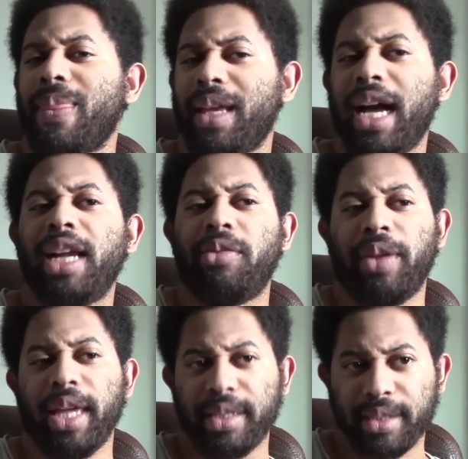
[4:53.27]
kind of
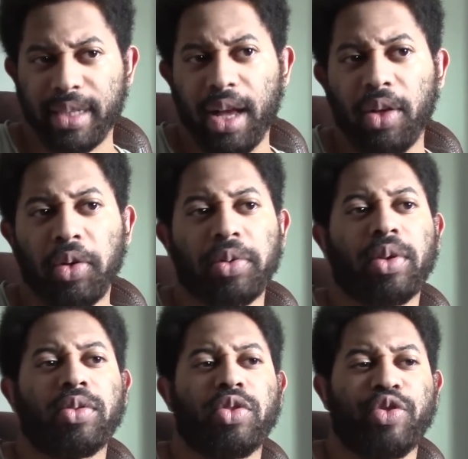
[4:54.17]
incel
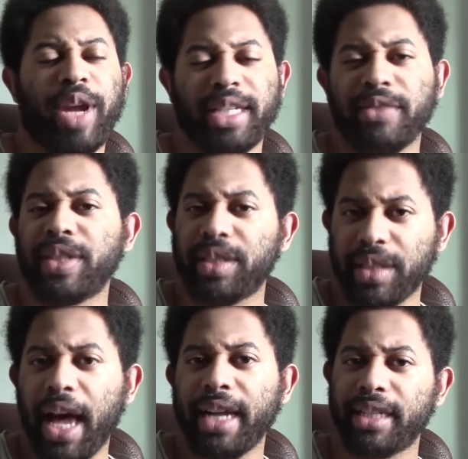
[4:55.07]
dregs of
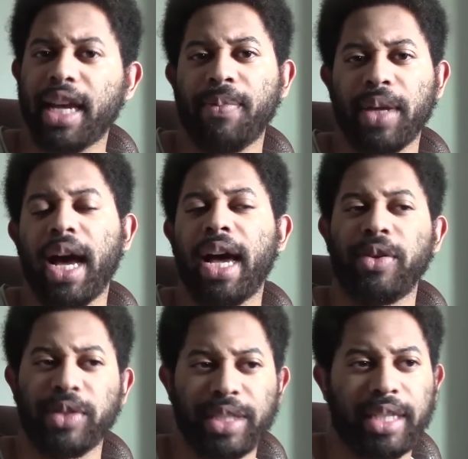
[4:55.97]
society type guy
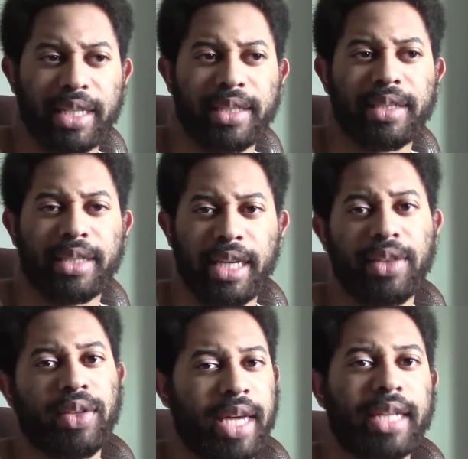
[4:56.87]
who just gets his
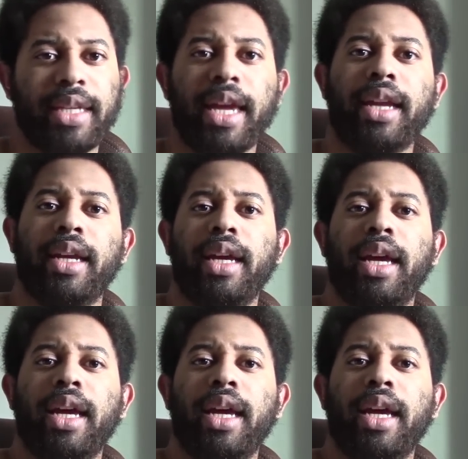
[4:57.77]
teeth kicked in